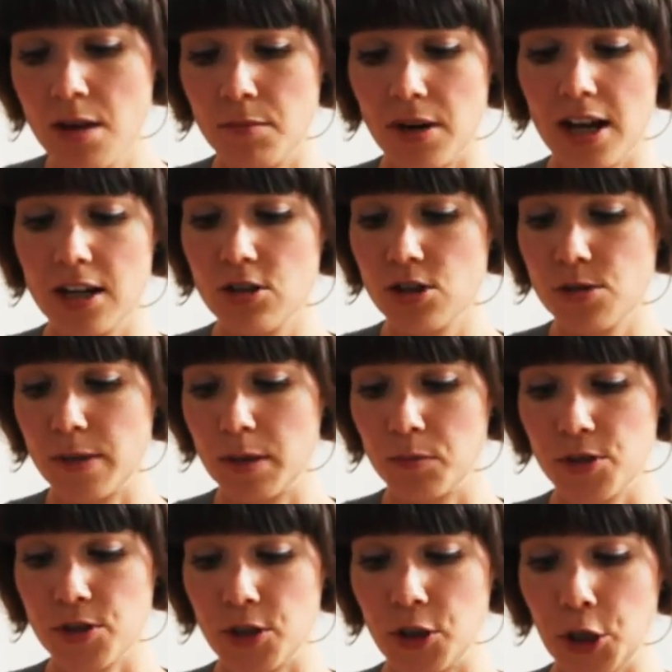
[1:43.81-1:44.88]
But I use maple
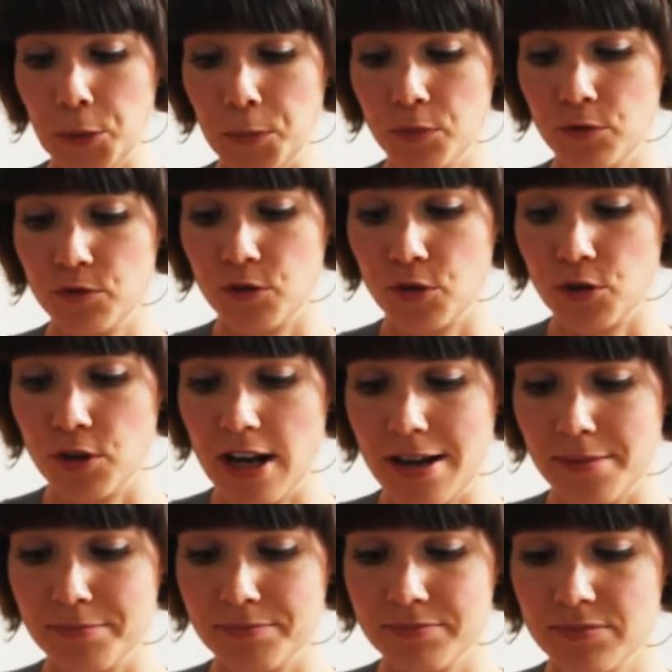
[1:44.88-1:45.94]
syrup for,
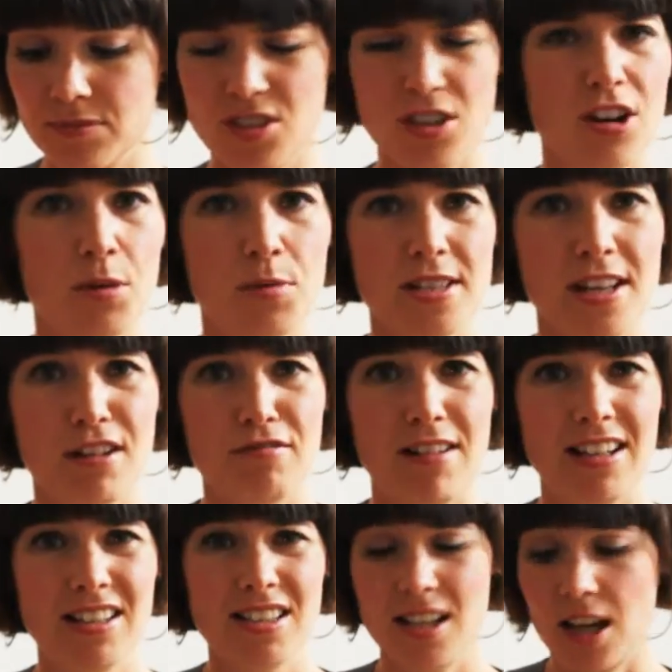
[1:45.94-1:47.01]
sorry, was that a
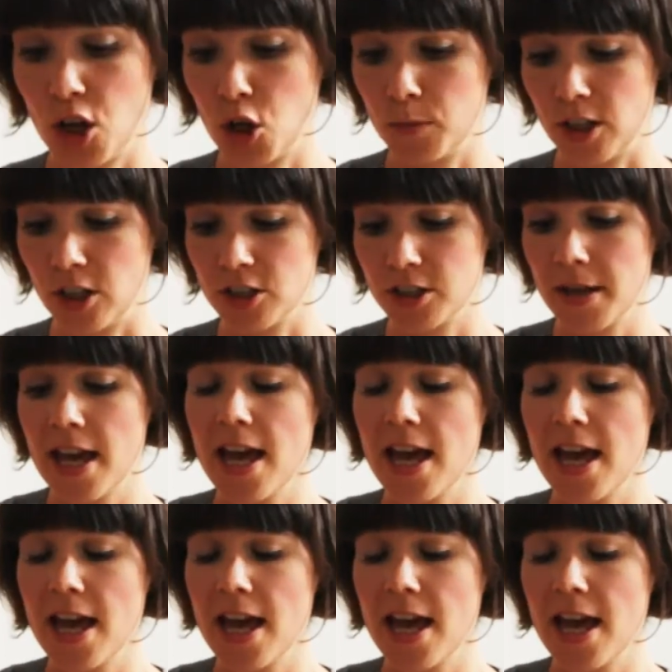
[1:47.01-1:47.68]
rant? I hope not.